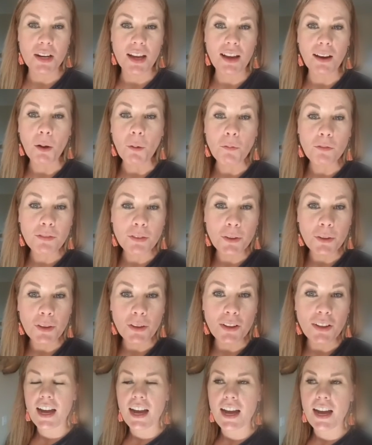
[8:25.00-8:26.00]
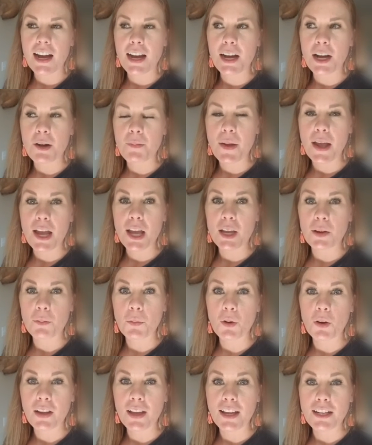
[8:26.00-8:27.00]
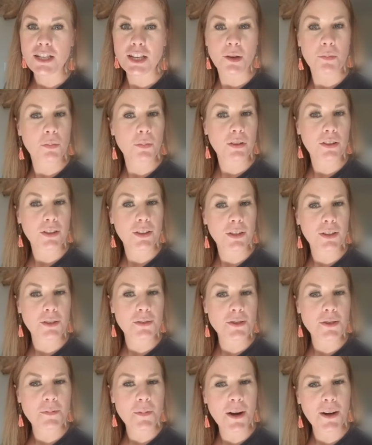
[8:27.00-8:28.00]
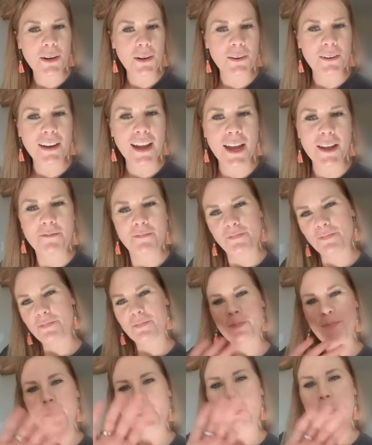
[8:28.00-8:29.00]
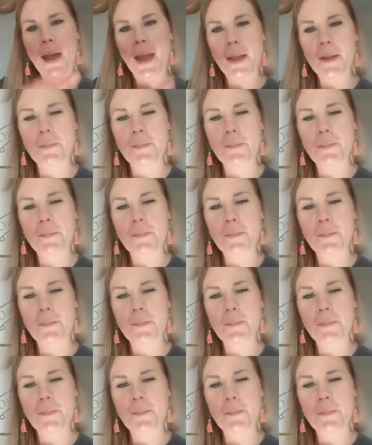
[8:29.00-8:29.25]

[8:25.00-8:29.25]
helpful, and we'll catch up with you tomorrow. Okay, bye.